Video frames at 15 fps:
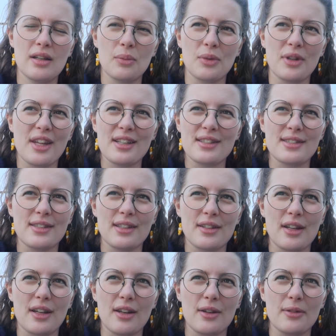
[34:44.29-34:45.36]
Well, that's said,
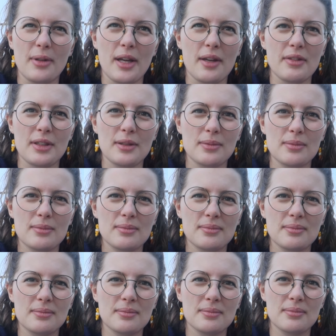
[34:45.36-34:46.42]
I love having
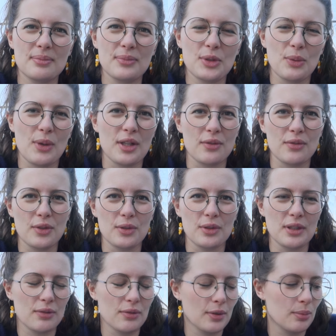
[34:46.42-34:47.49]
quite a few
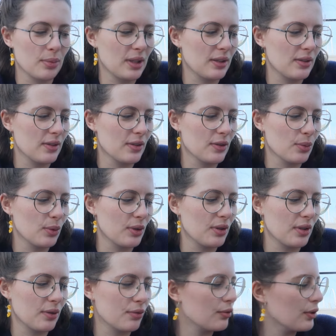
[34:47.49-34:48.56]
different pieces with
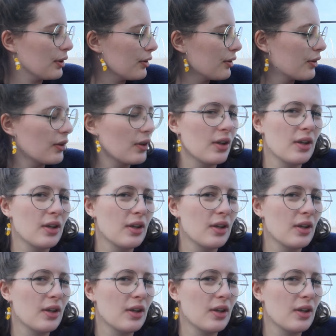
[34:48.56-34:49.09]
different